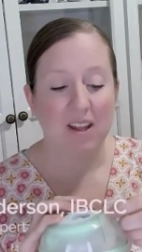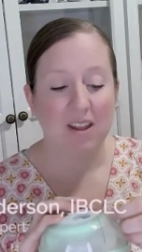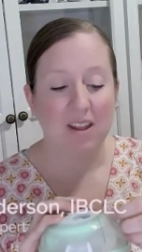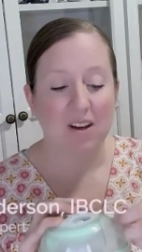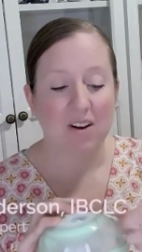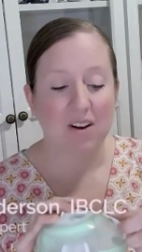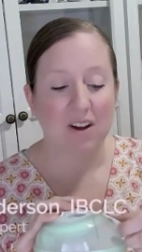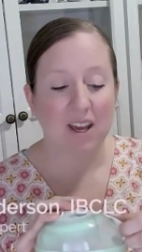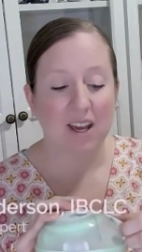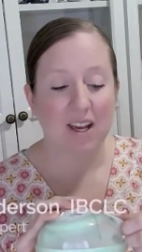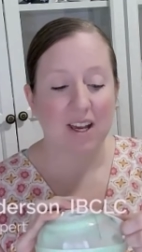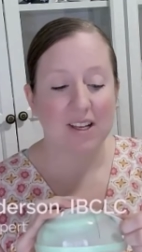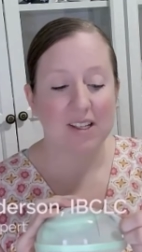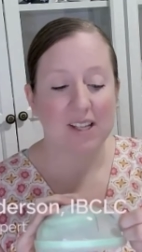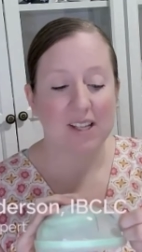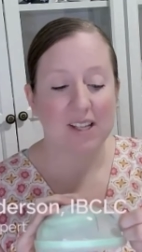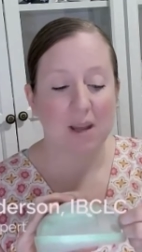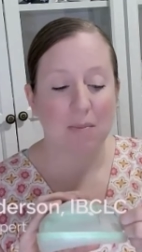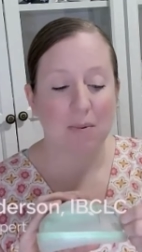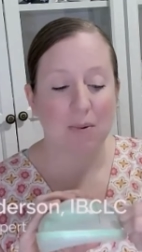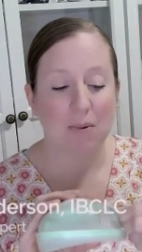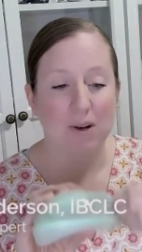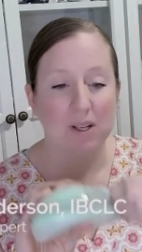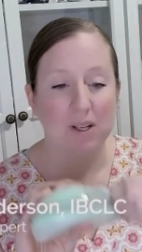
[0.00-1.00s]
There is a
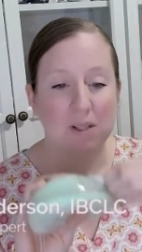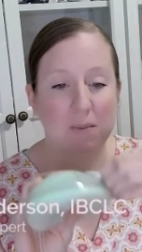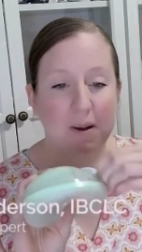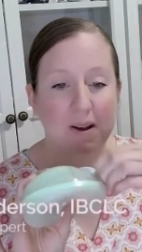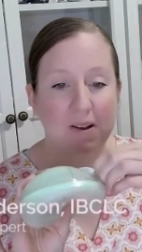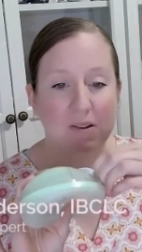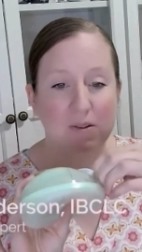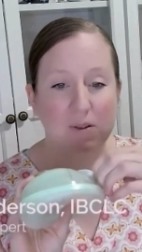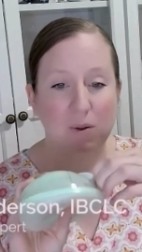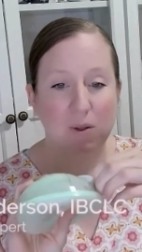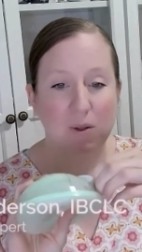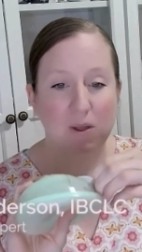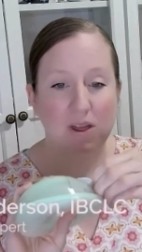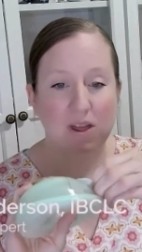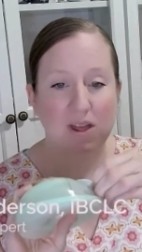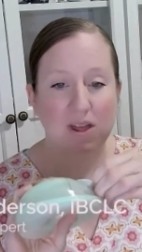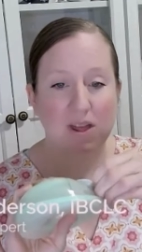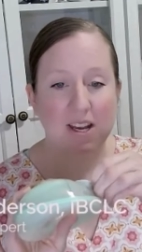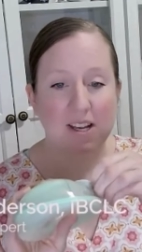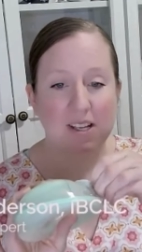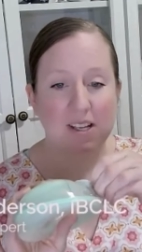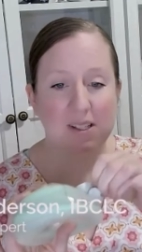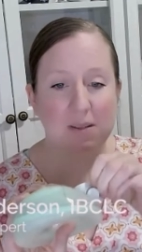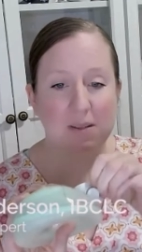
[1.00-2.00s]
pour spout, so if
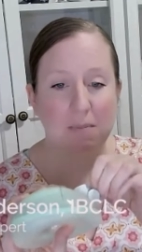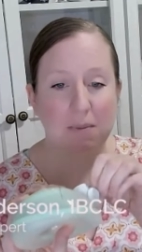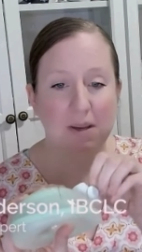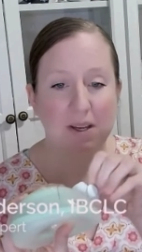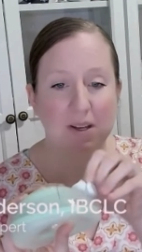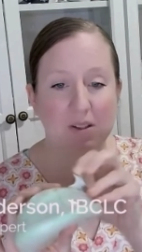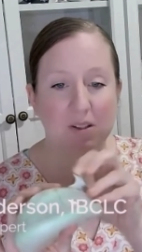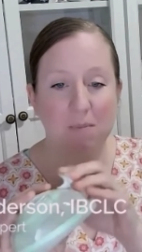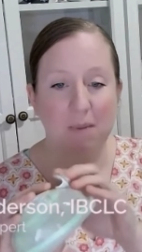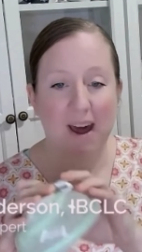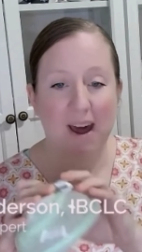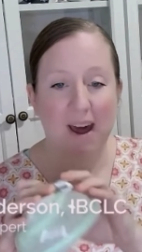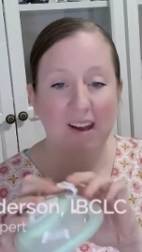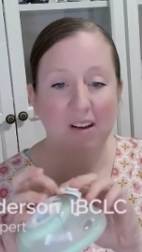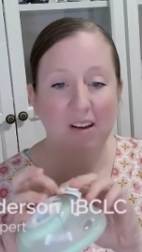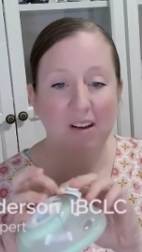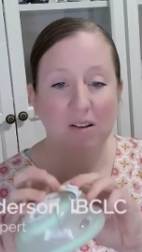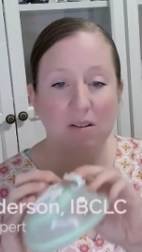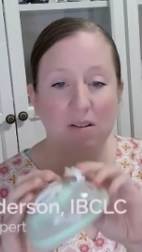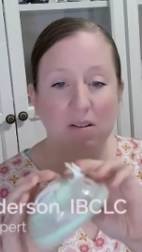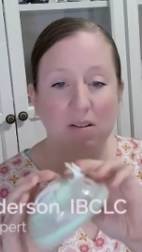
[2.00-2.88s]
this peels back,